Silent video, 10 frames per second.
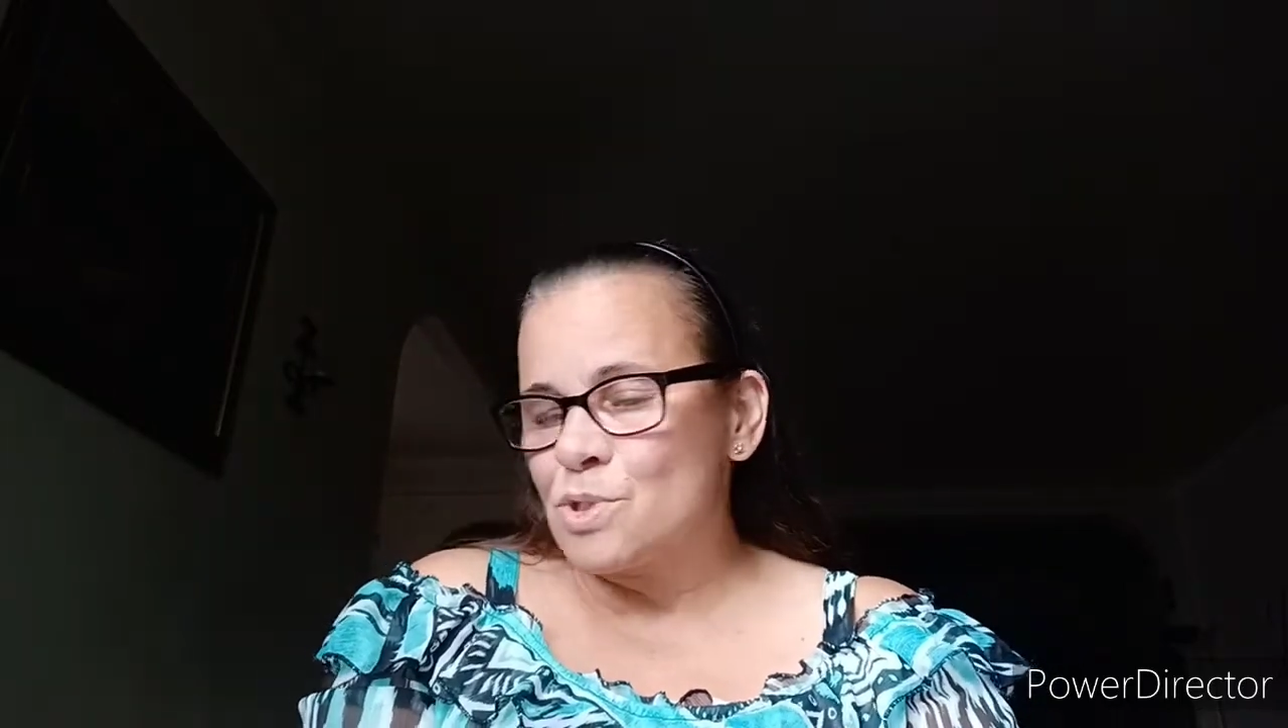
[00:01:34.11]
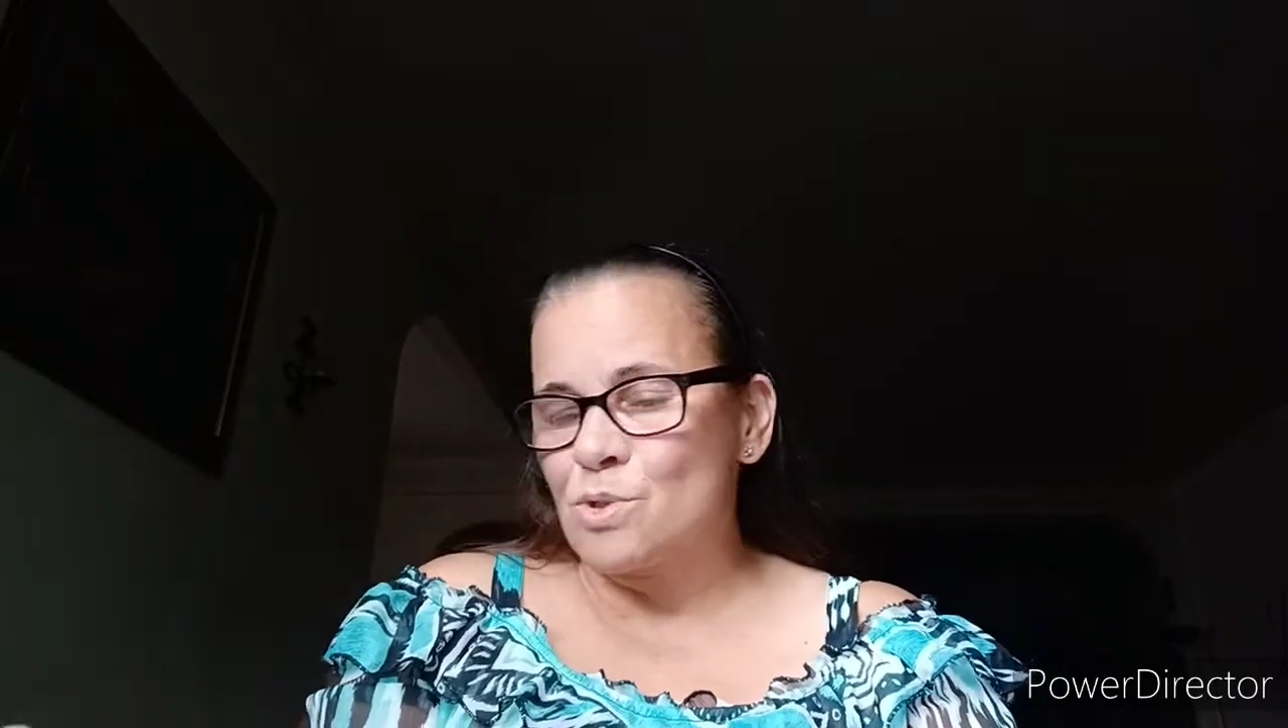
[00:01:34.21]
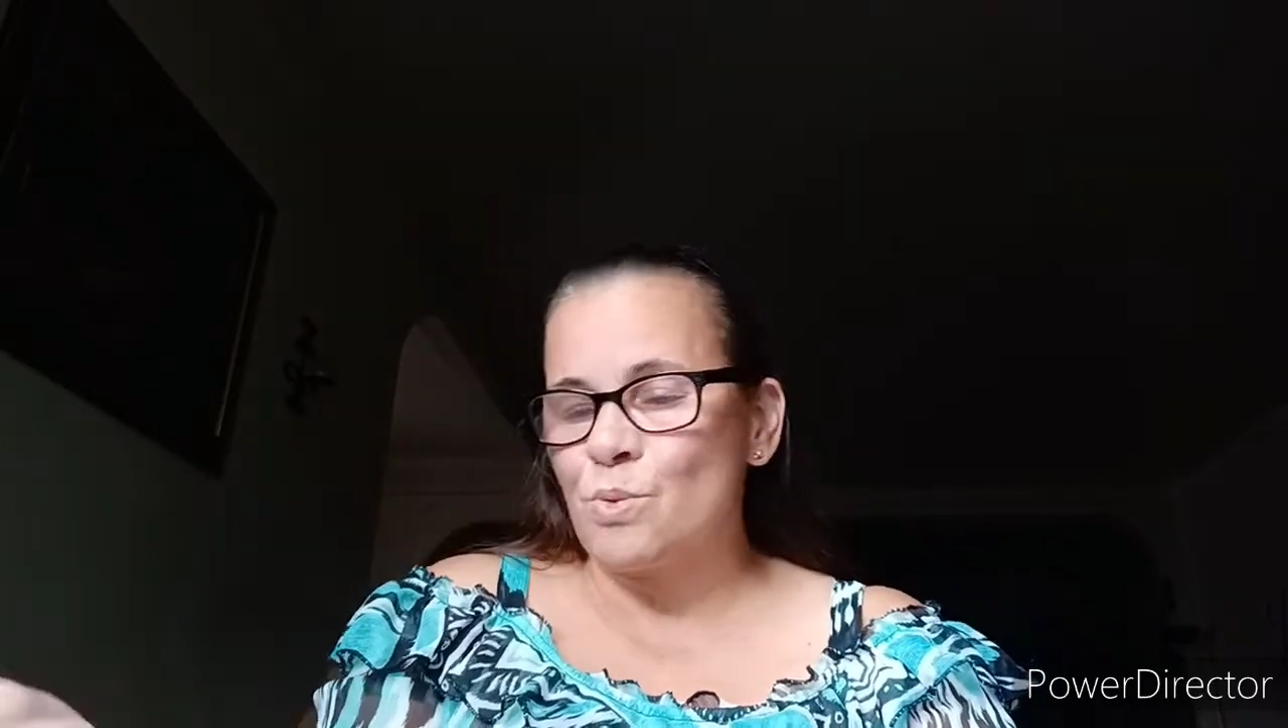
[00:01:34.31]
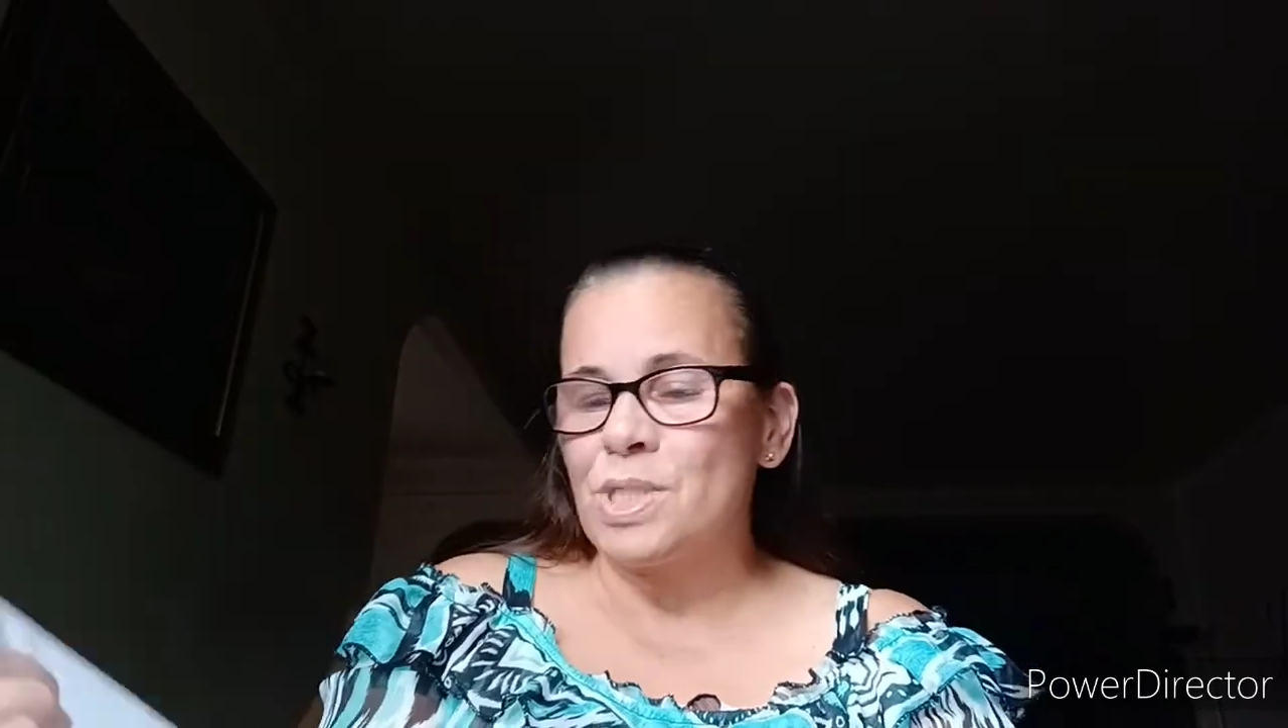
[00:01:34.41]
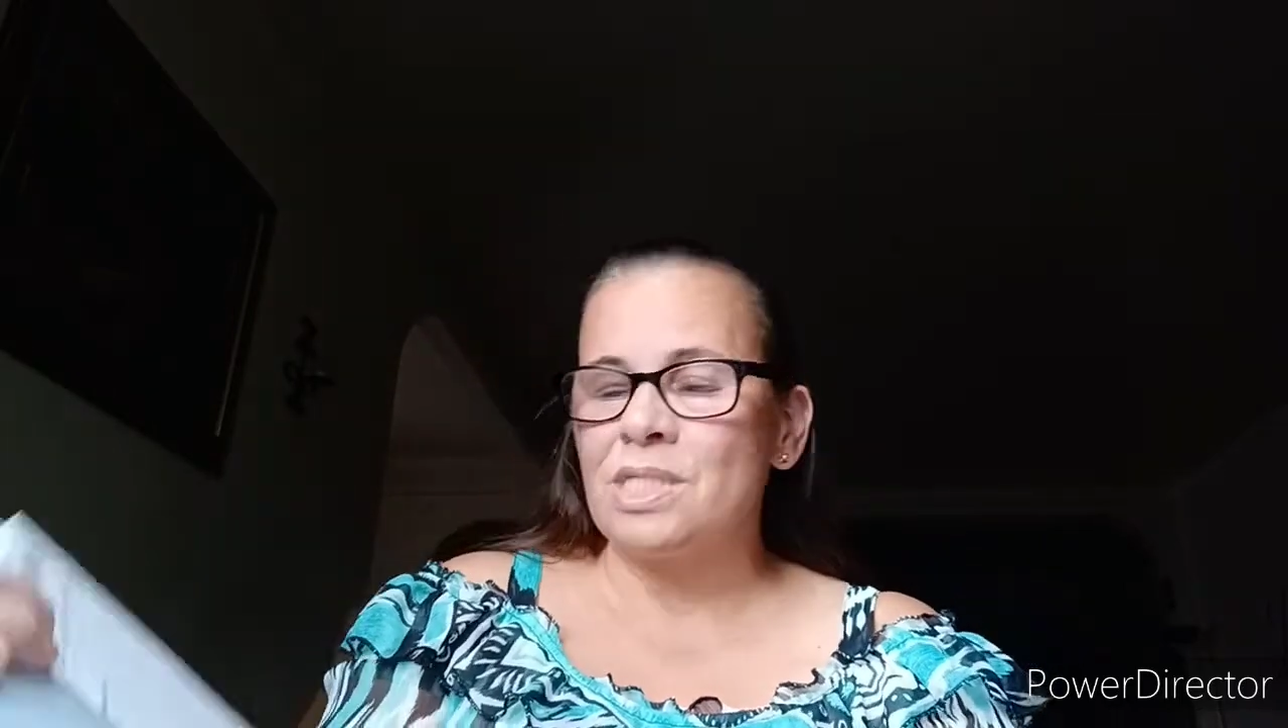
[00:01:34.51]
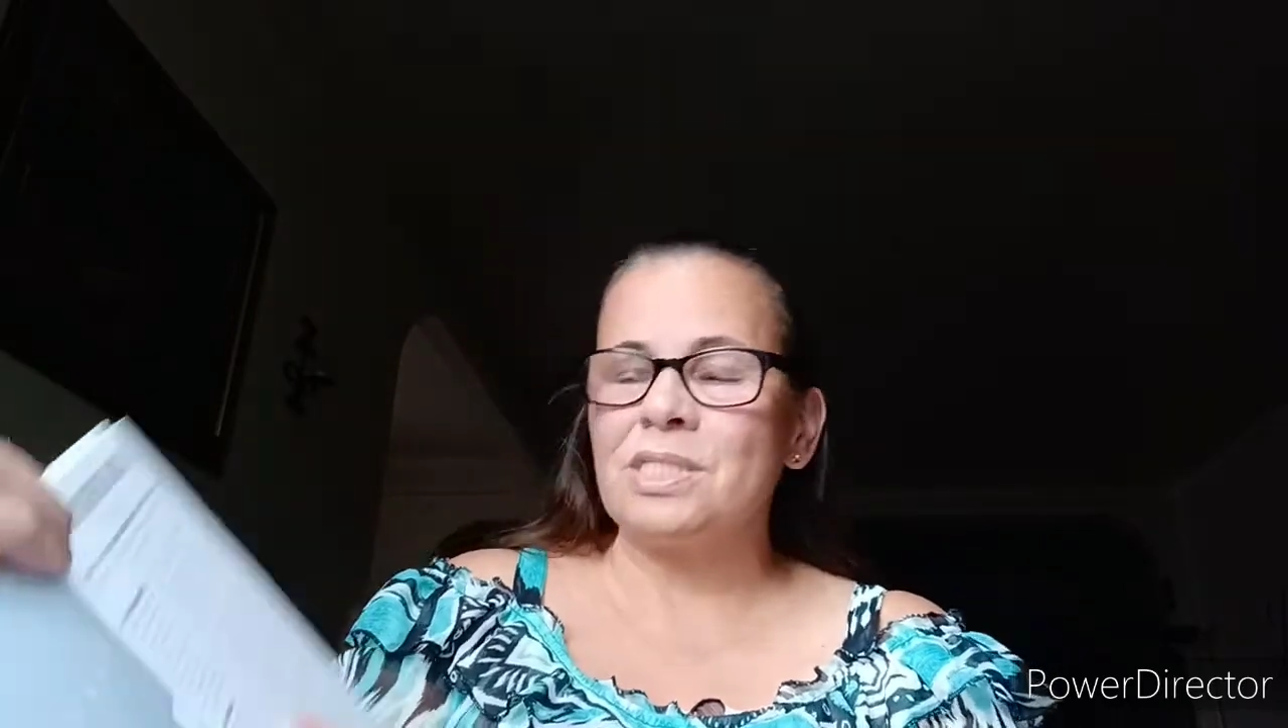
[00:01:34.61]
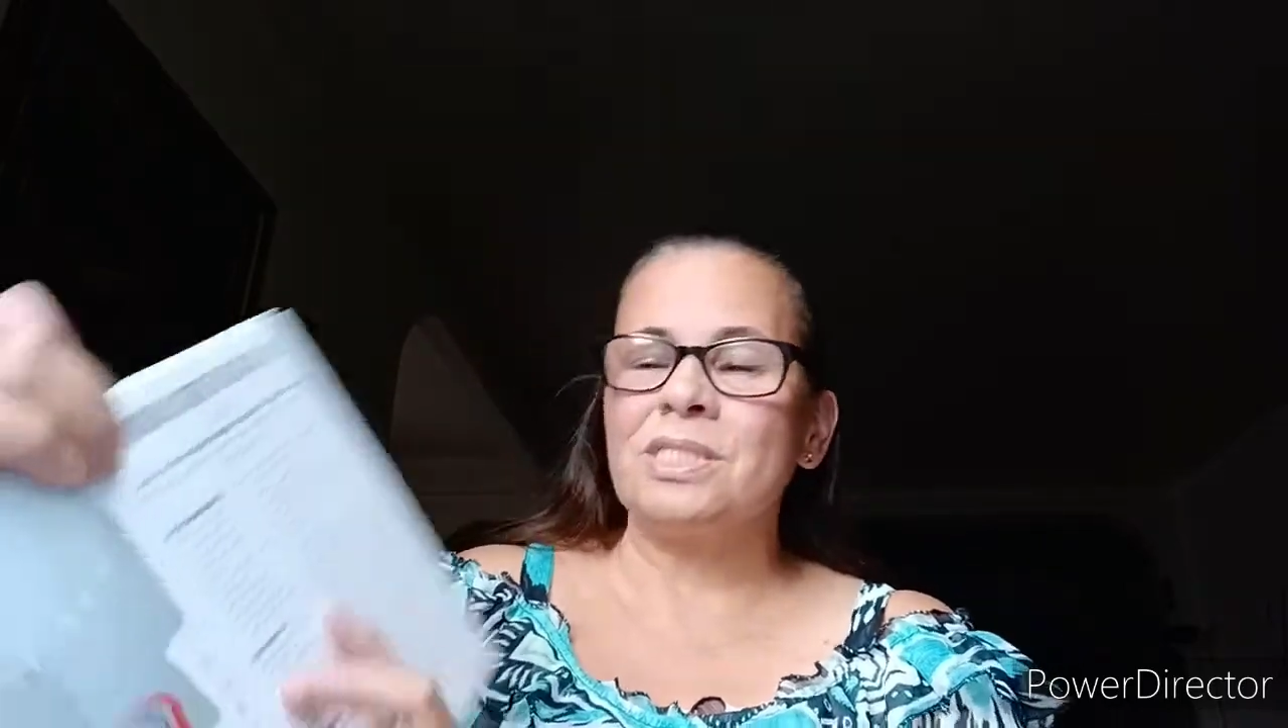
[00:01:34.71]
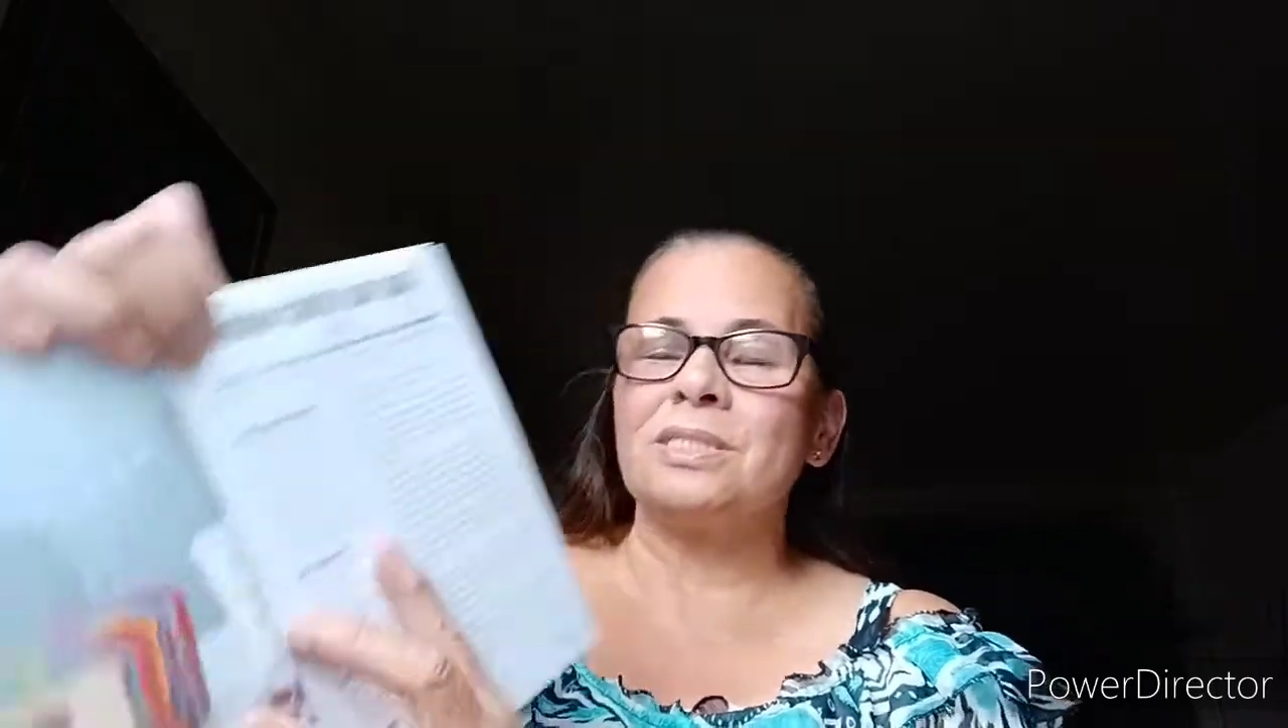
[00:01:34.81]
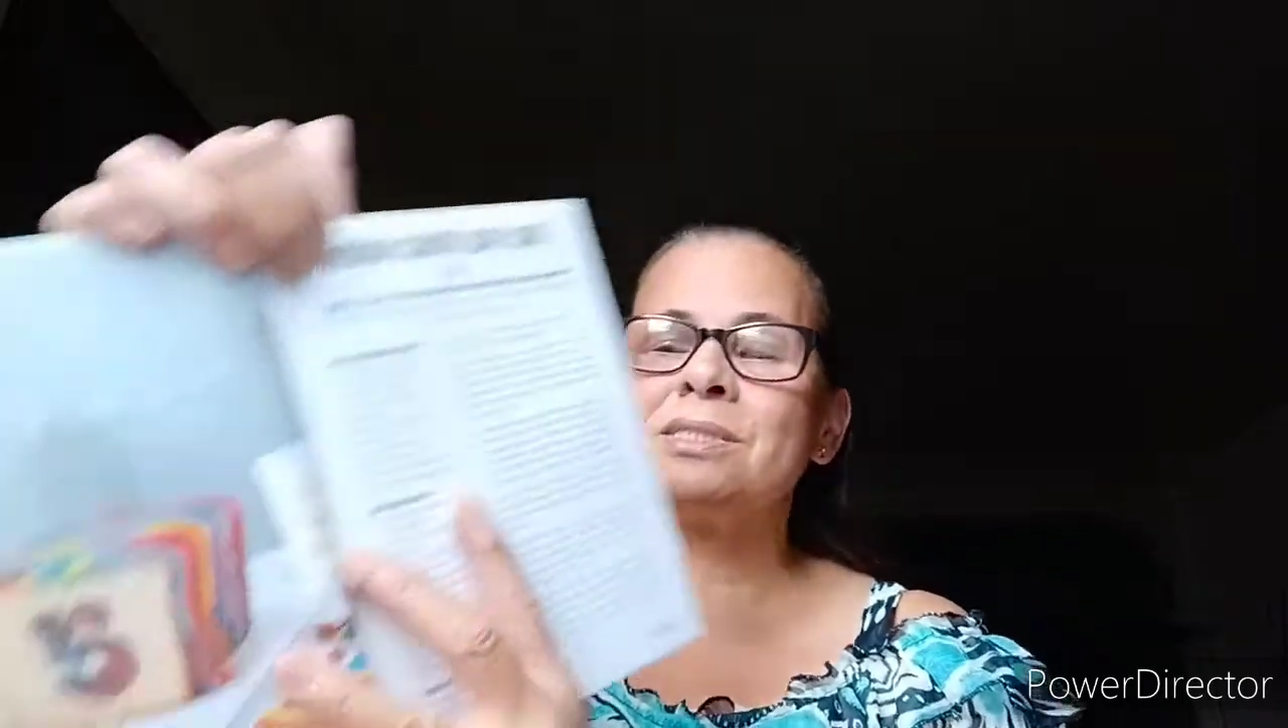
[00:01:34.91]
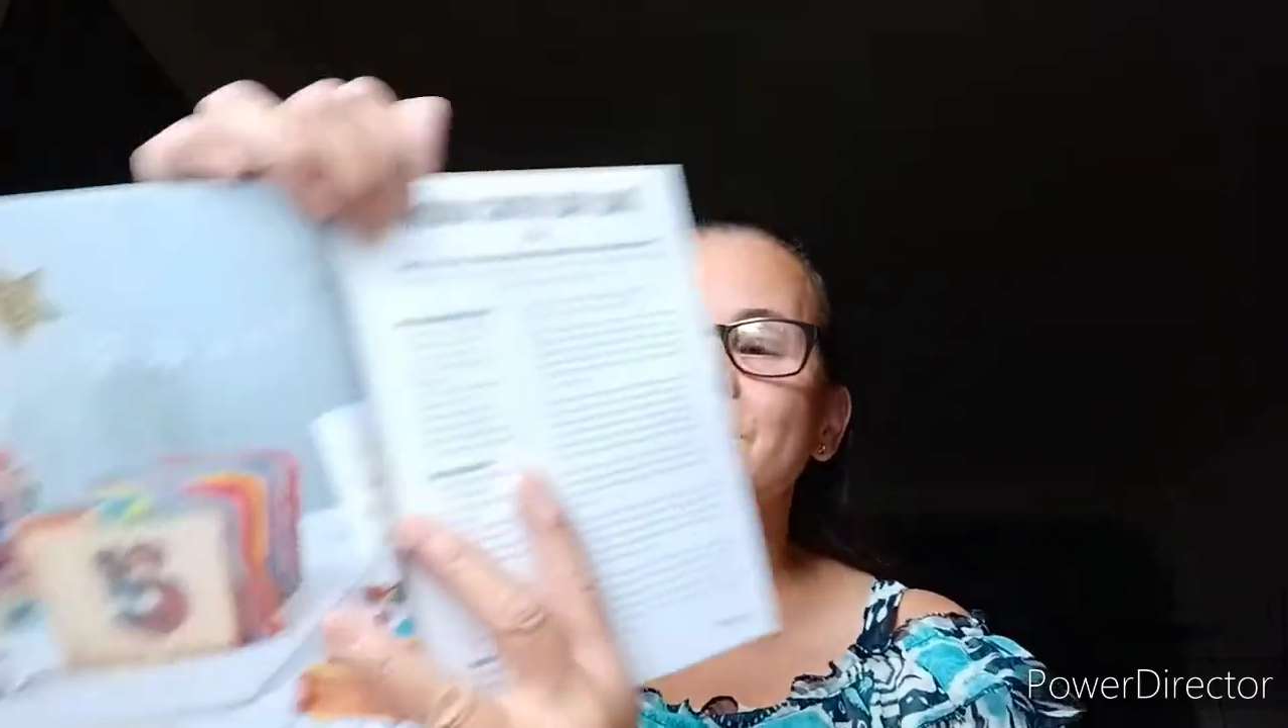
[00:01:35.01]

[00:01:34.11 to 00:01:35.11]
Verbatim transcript: squealing.